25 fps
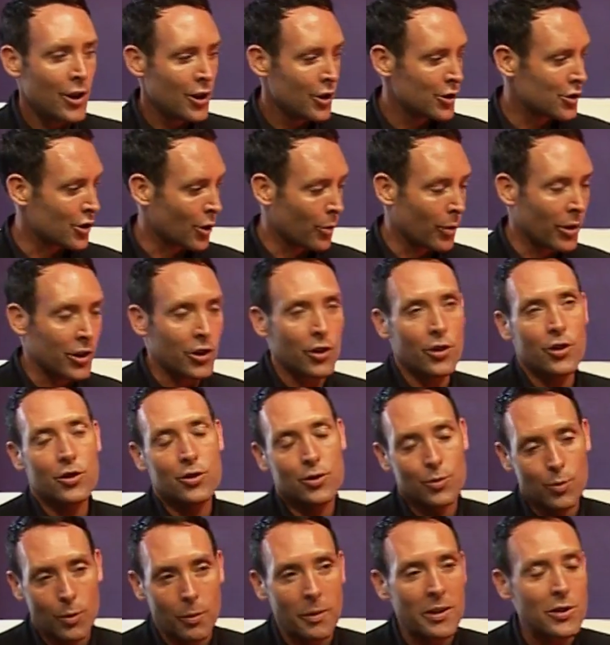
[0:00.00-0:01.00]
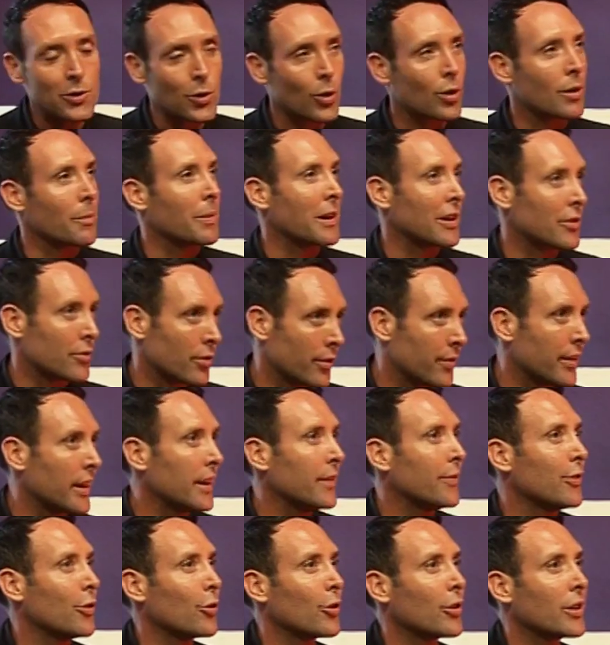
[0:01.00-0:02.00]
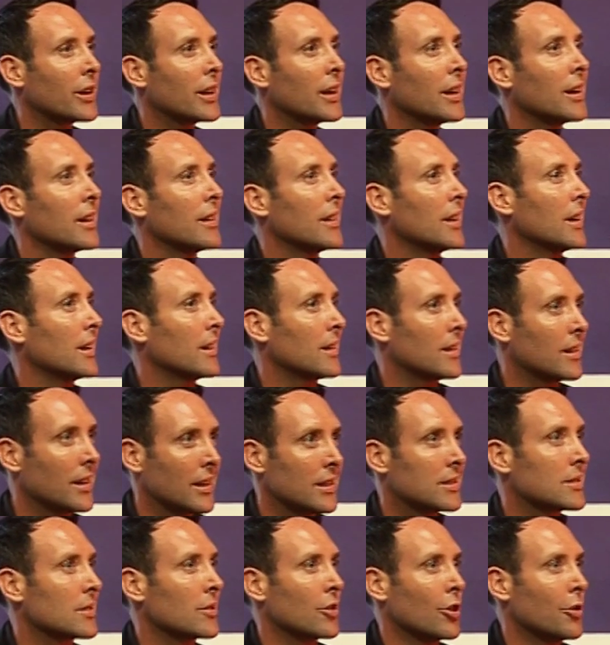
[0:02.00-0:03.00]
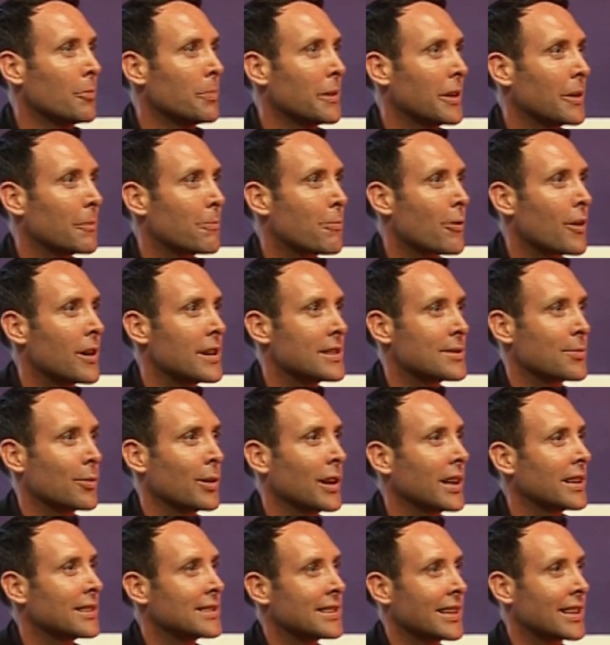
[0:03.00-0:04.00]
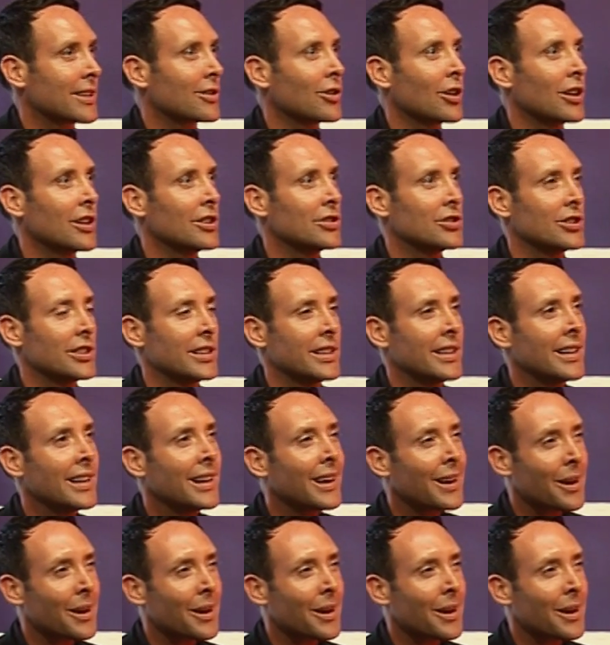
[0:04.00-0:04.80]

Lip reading: So when we talk about RéVive, you'll hear that it's Nobel Prize winning technology,